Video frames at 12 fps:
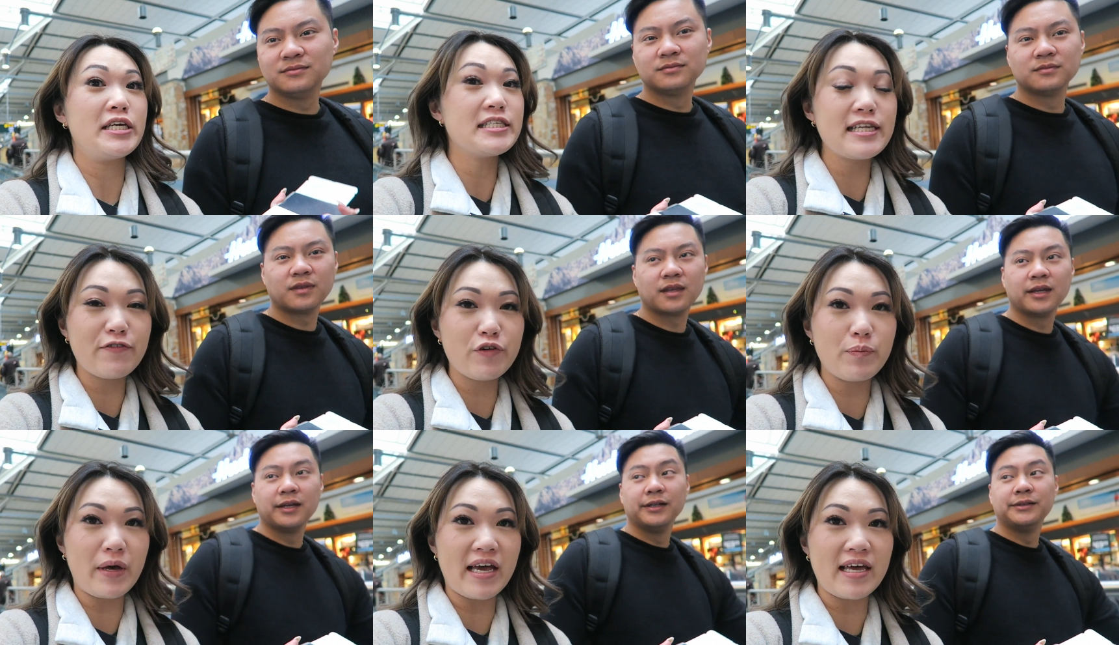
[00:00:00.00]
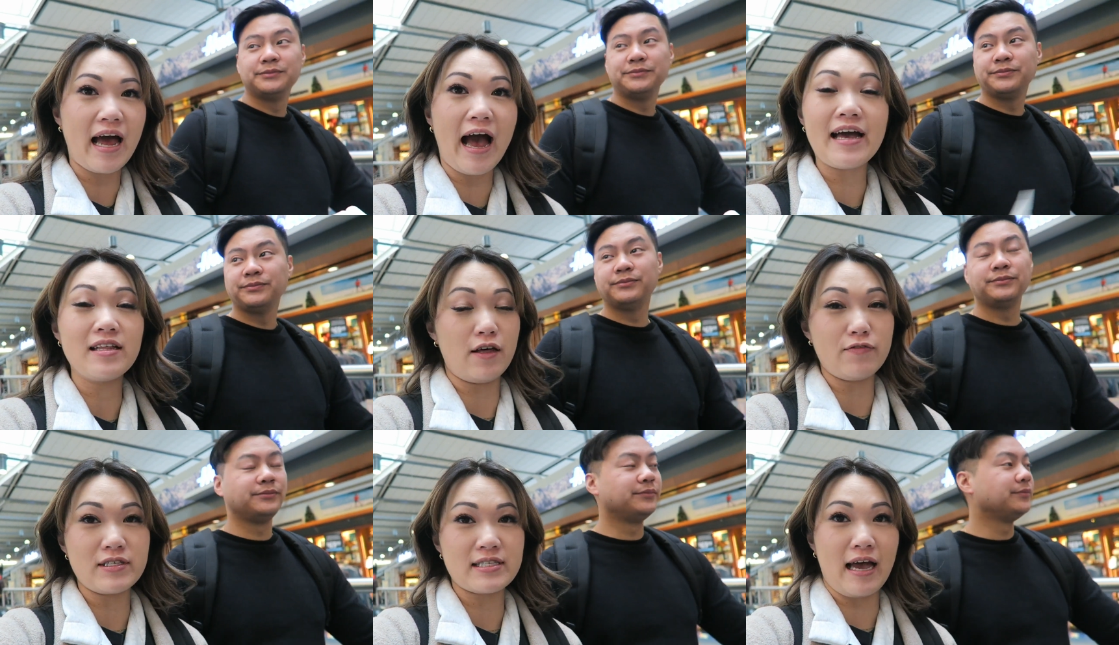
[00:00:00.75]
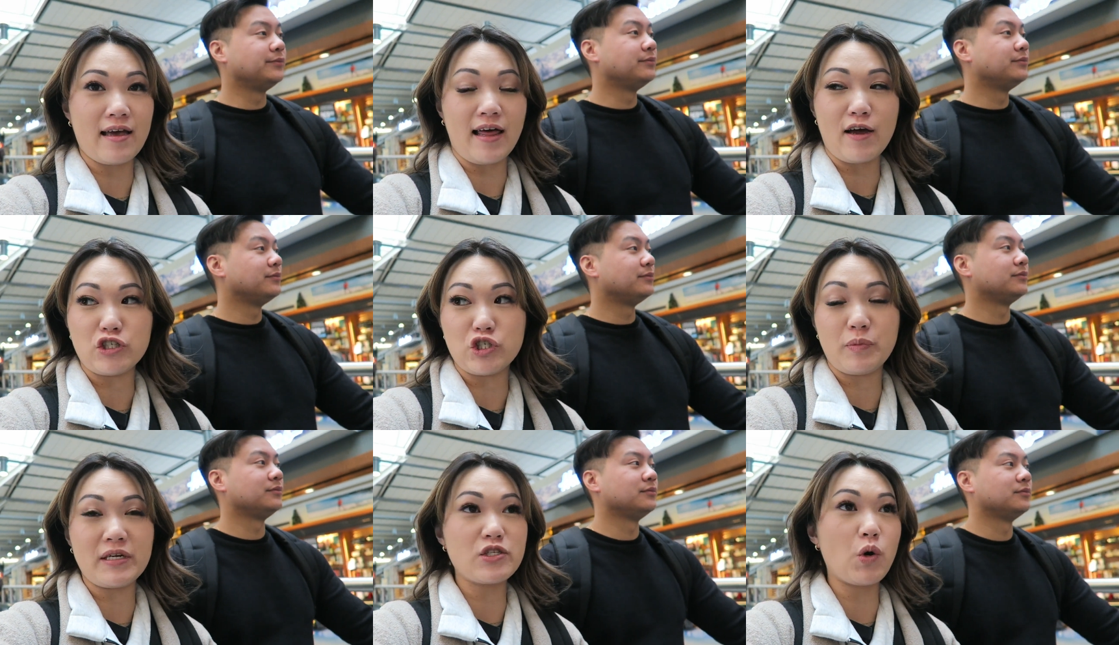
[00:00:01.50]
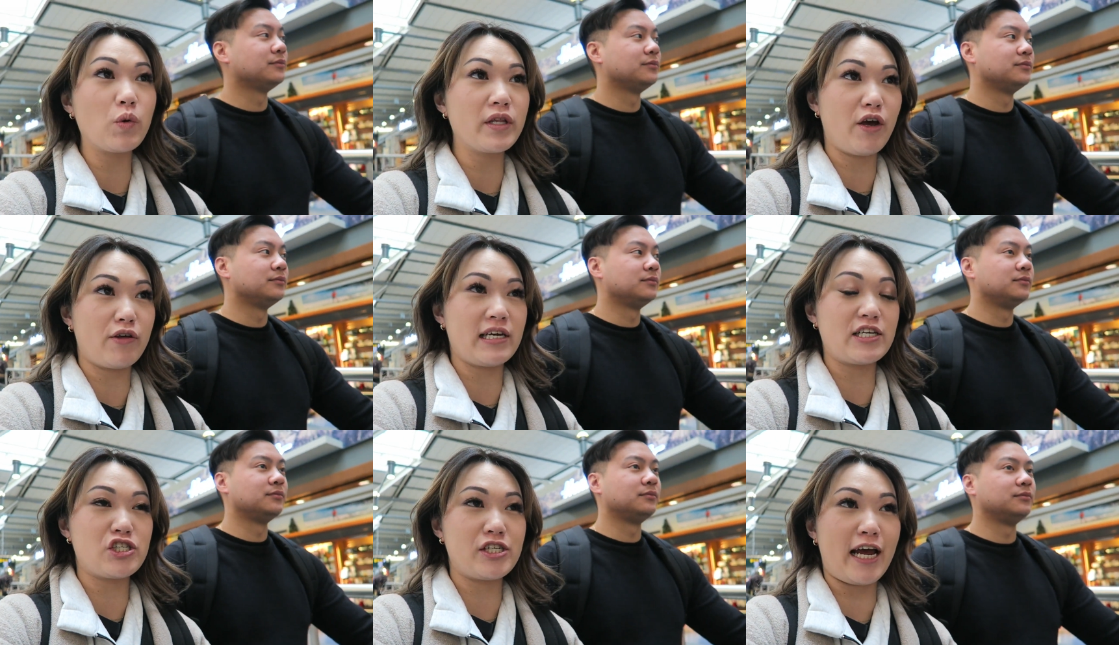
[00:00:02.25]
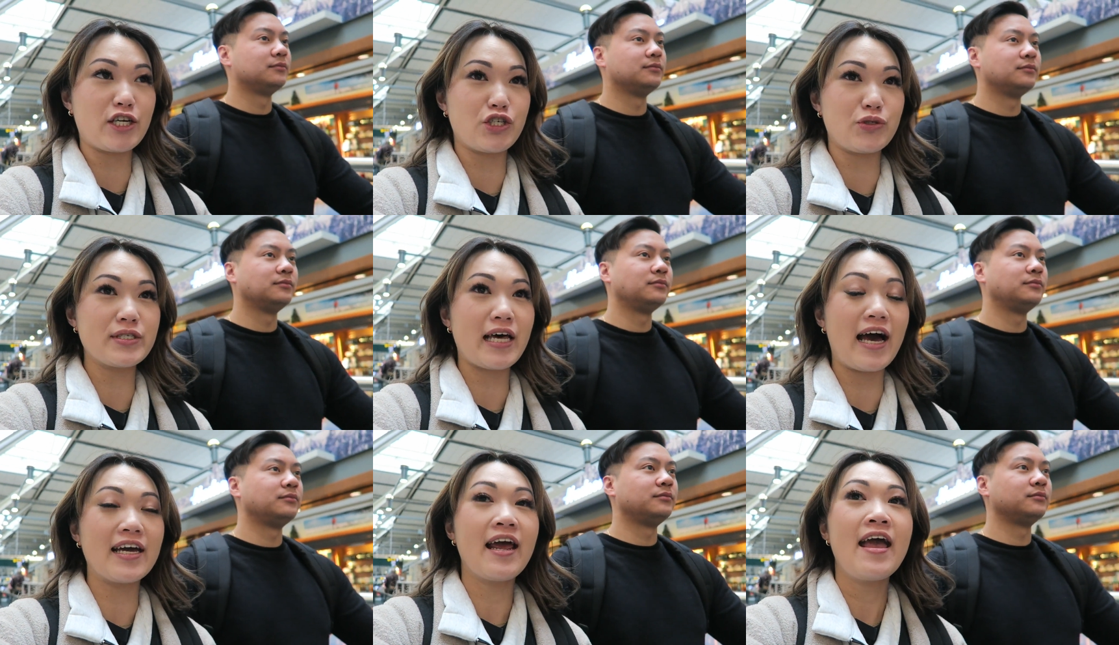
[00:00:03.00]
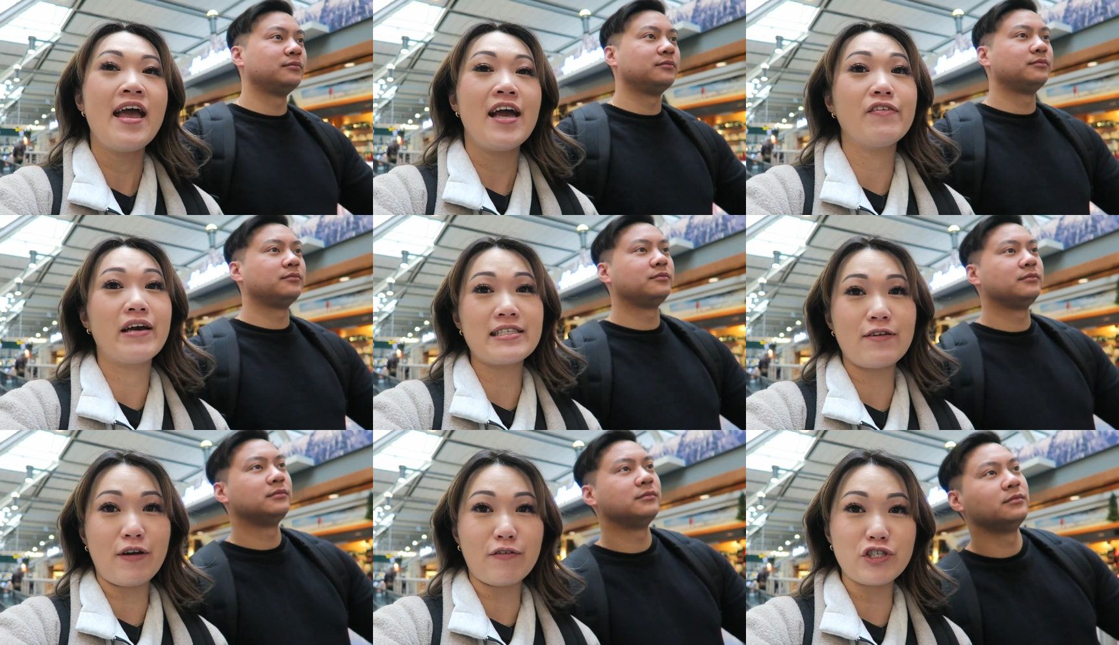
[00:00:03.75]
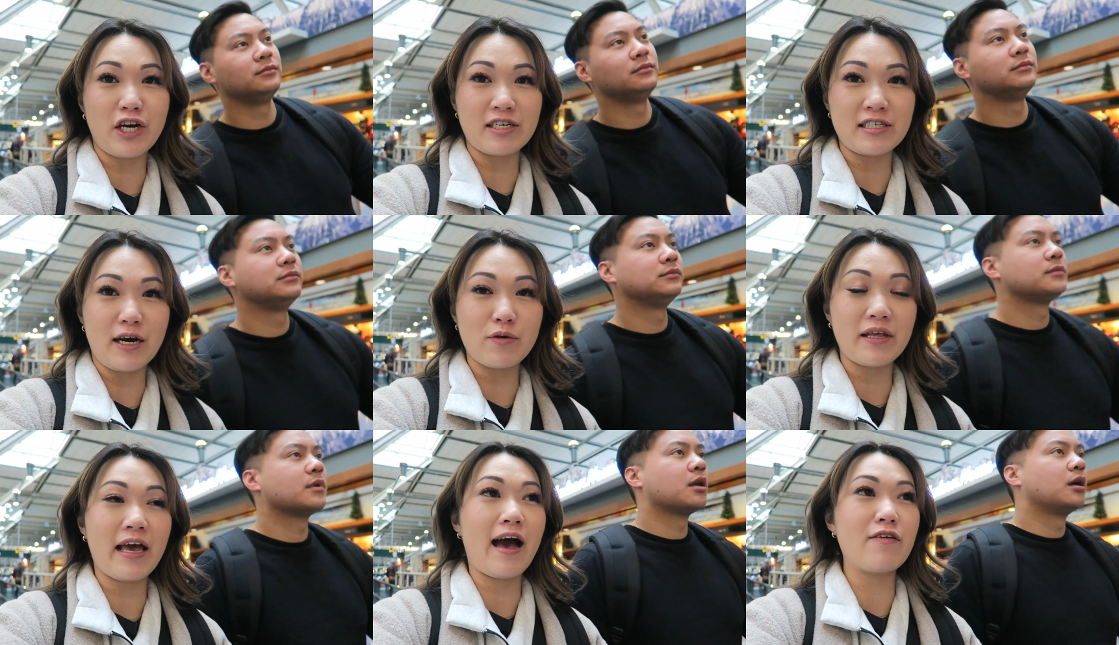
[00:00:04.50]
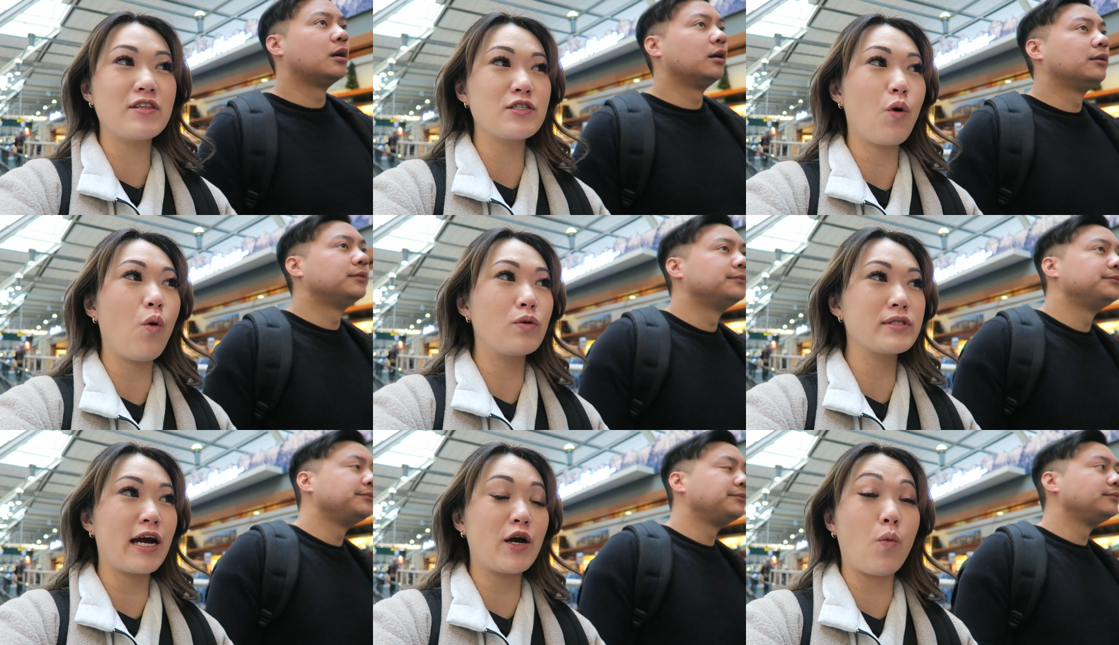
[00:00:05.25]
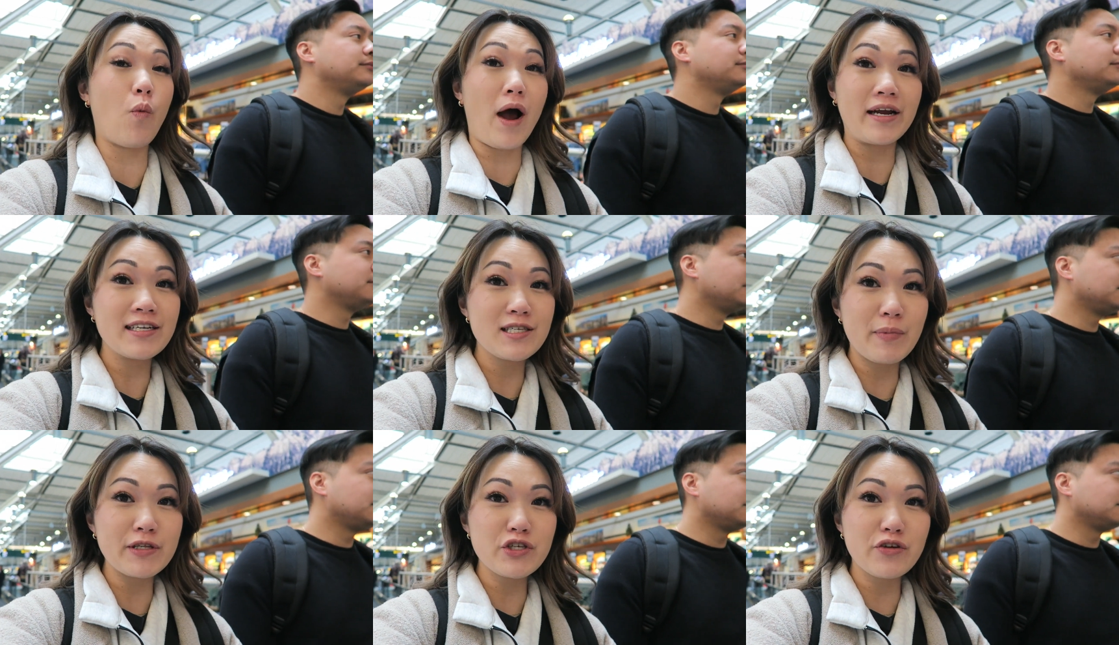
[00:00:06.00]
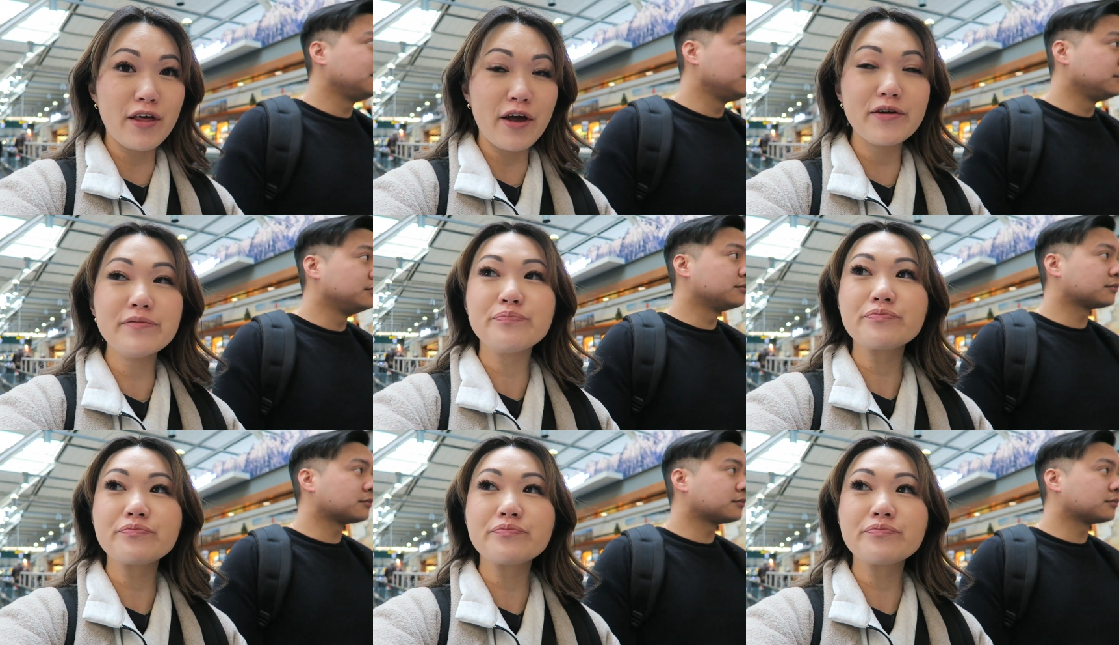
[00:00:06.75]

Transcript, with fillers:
Speaker 1: he's never been. I love the Sky Lounge, but it's only on the international side. If you guys have never checked it out, they have this whole entire wine dispenser there.